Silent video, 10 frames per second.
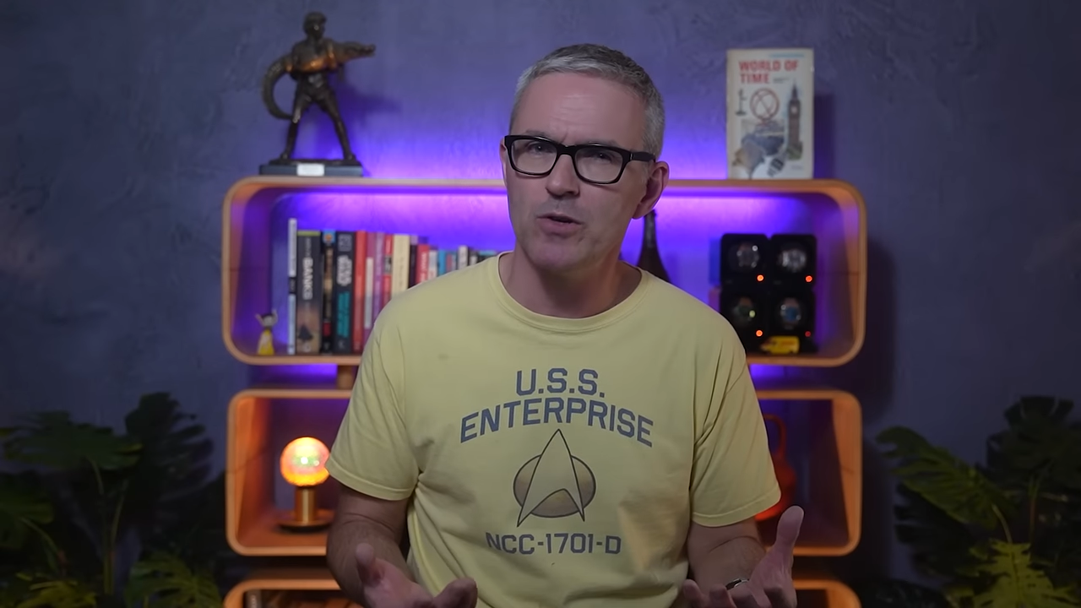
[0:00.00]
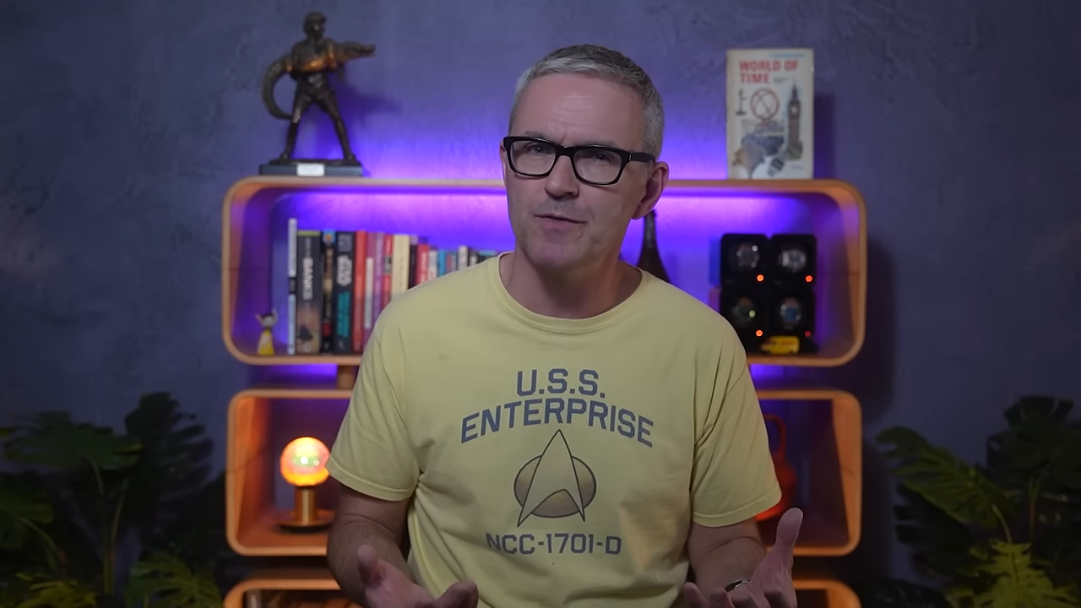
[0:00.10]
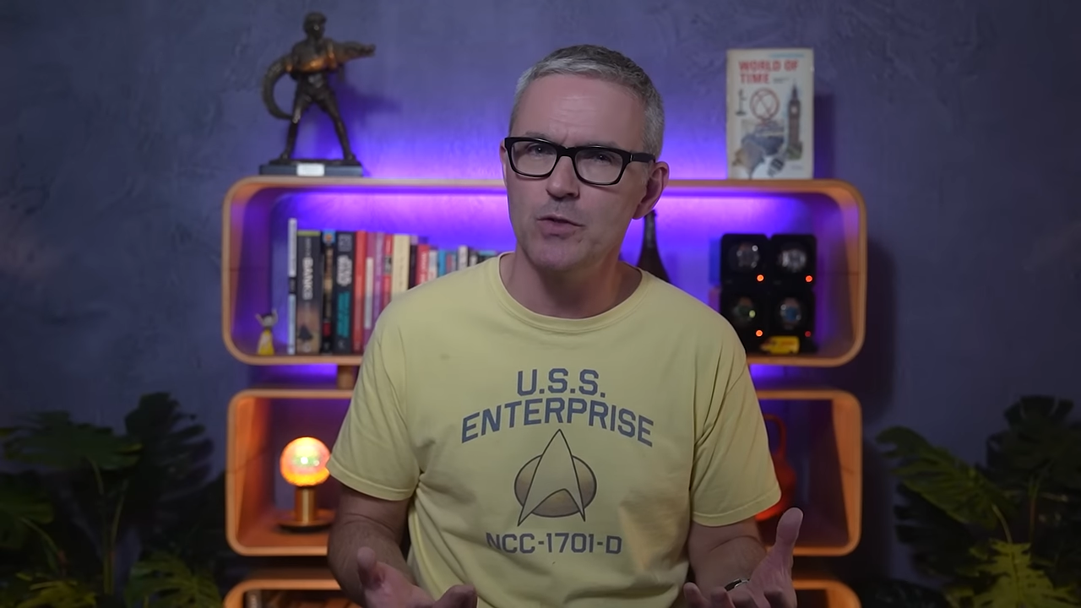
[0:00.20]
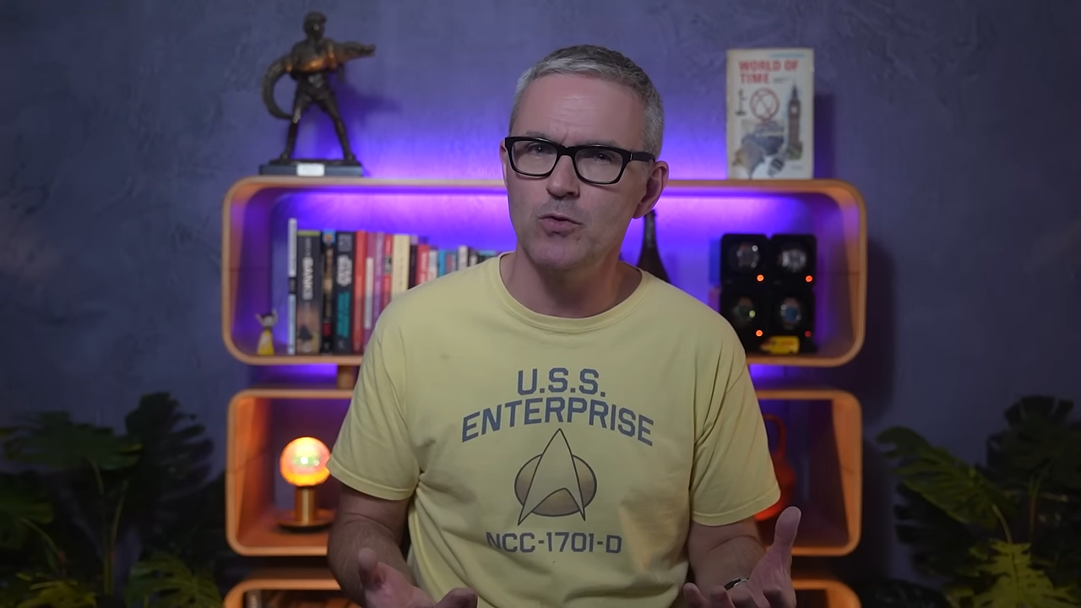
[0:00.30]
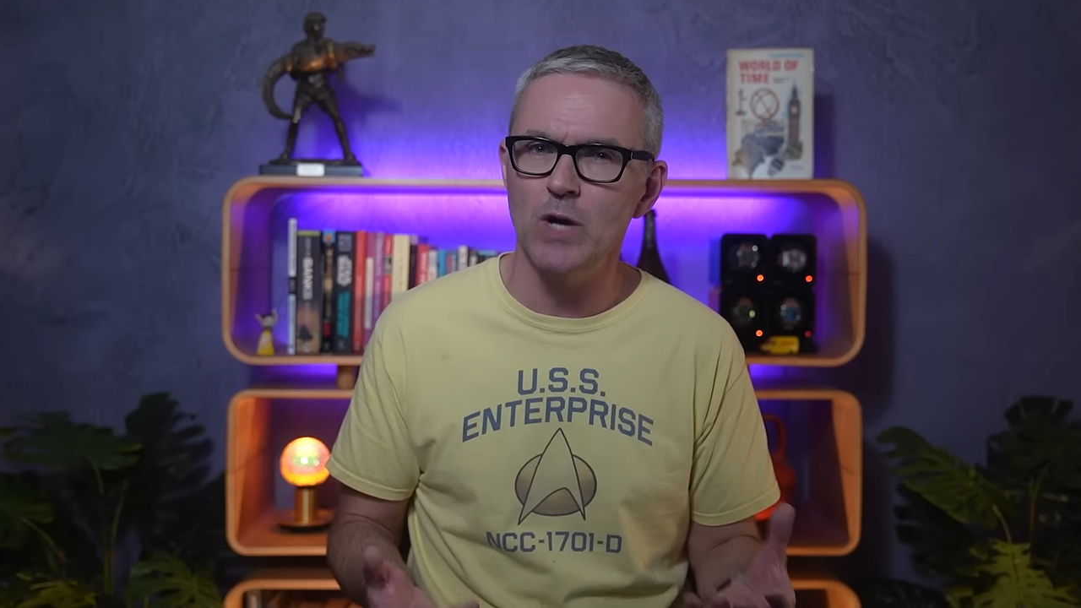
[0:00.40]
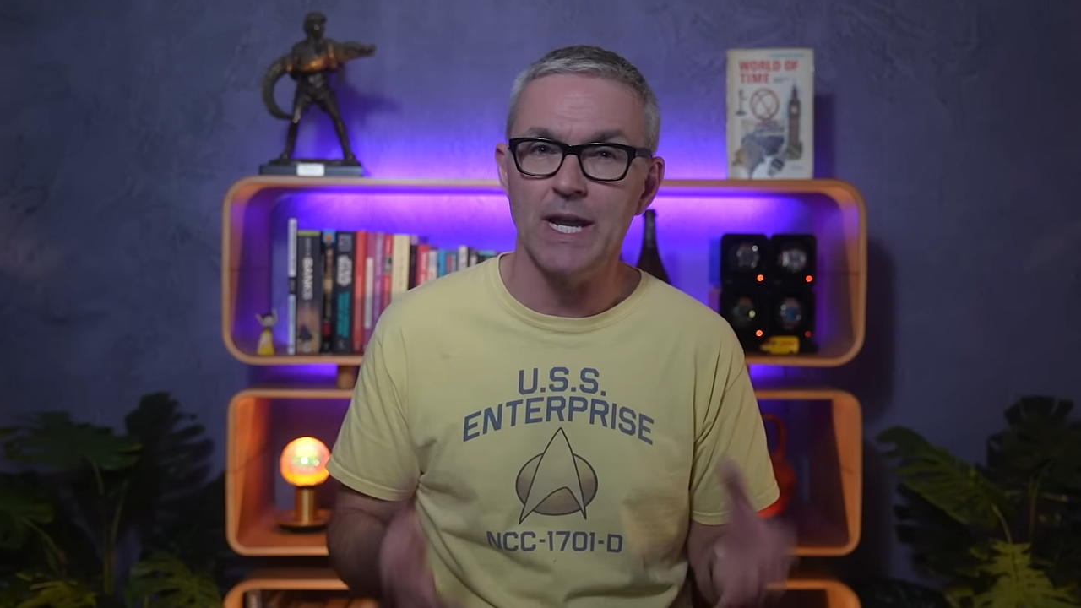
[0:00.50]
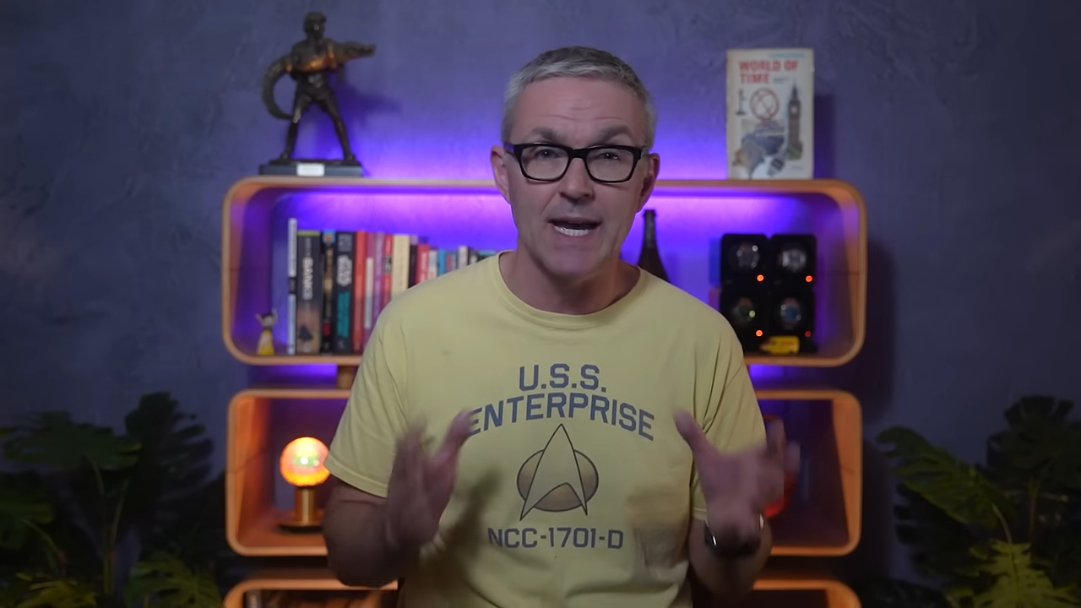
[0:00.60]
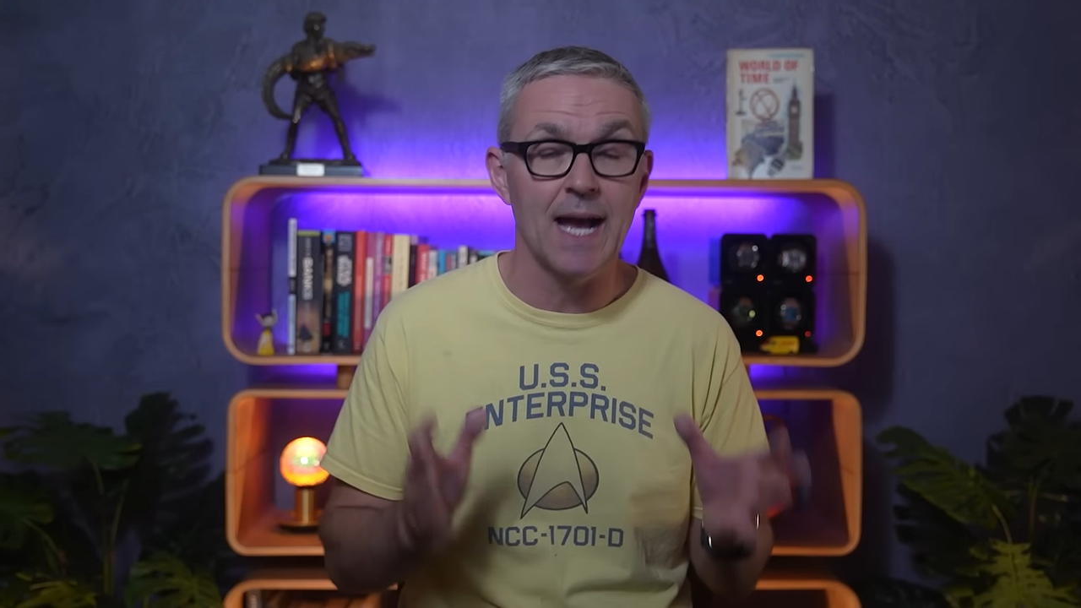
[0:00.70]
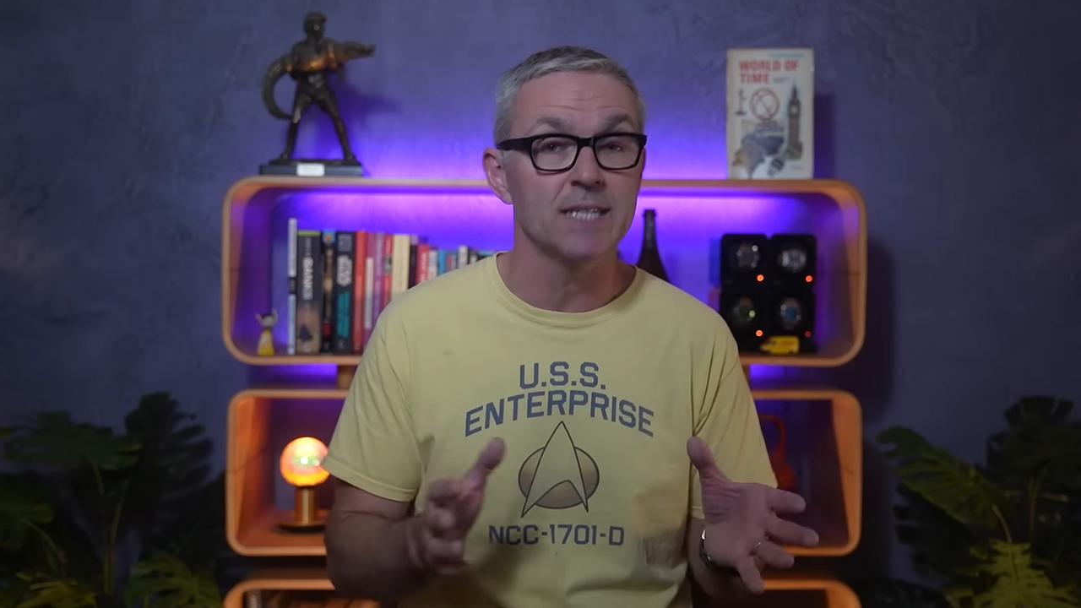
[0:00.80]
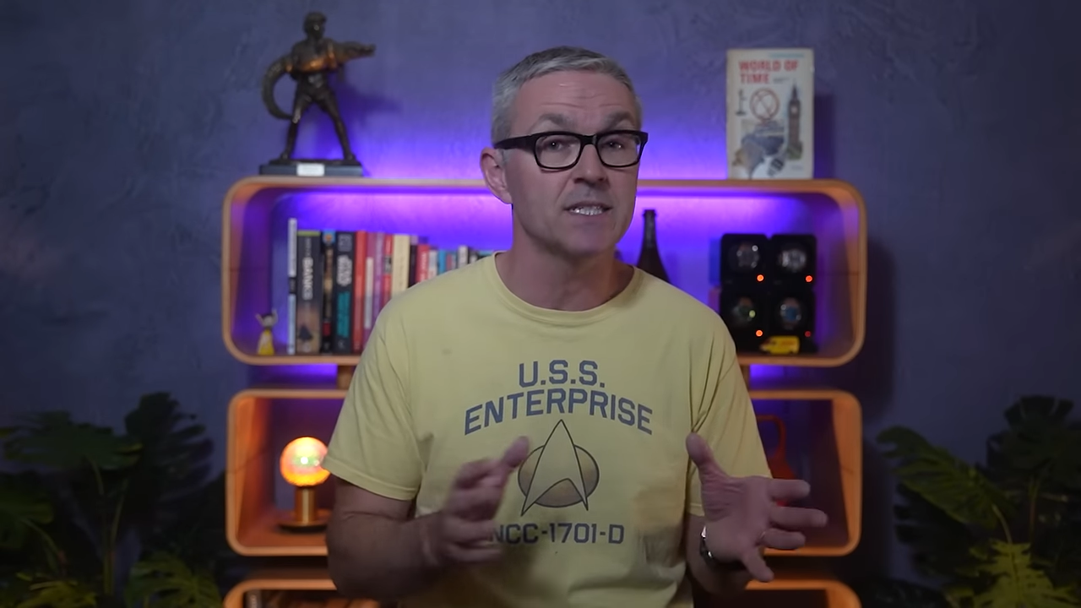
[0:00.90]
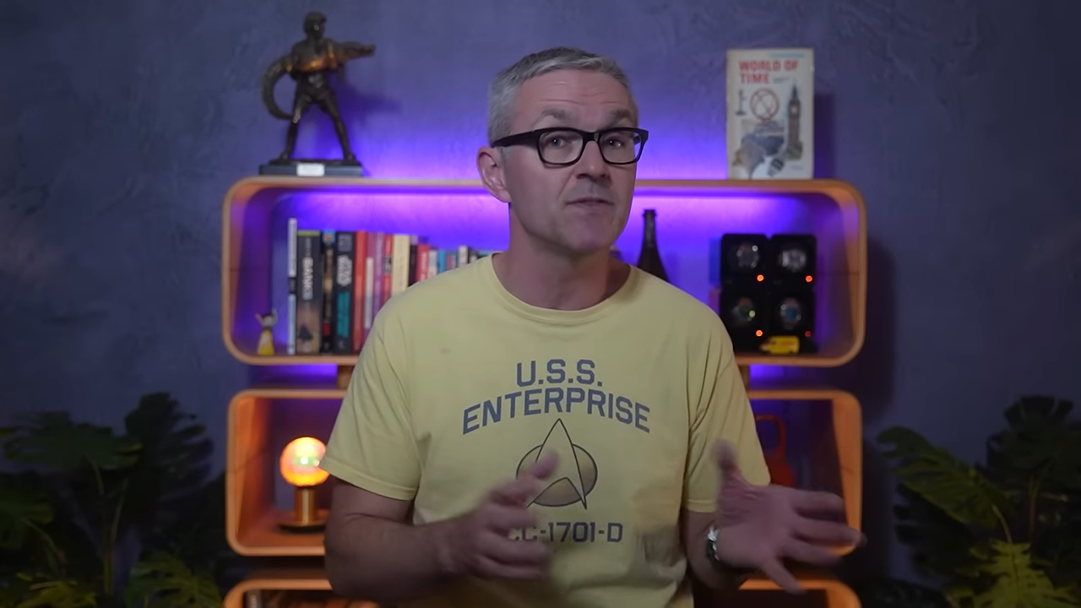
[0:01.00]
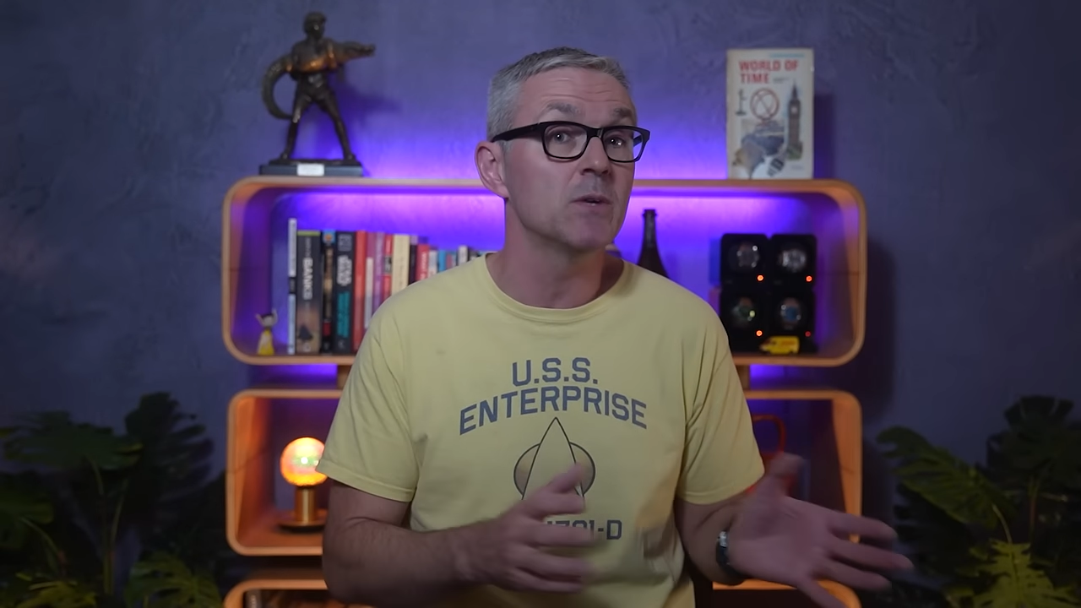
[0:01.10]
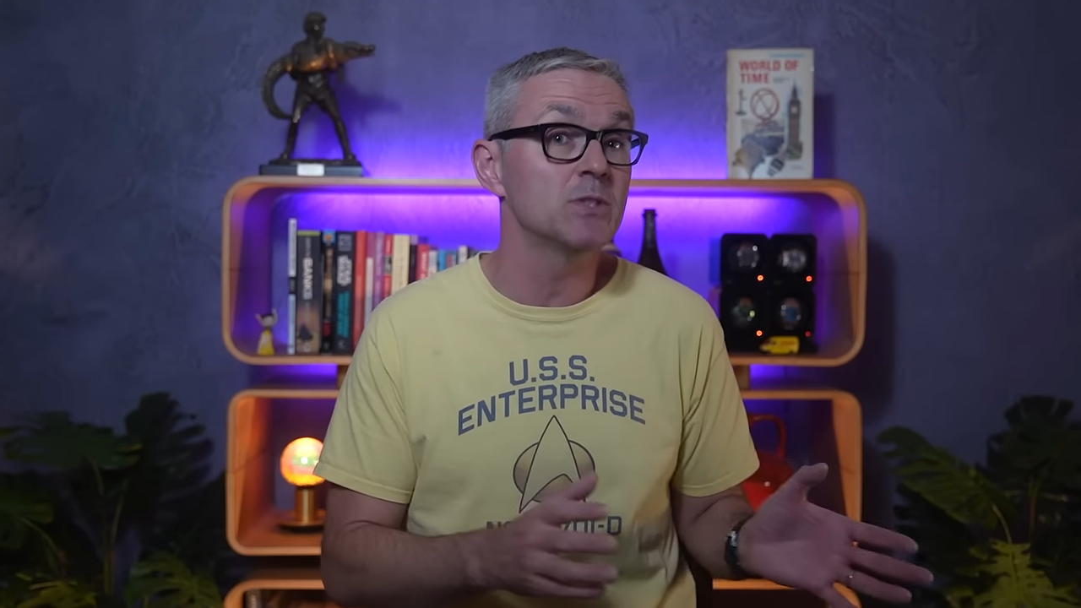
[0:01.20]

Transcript: review and I asked if they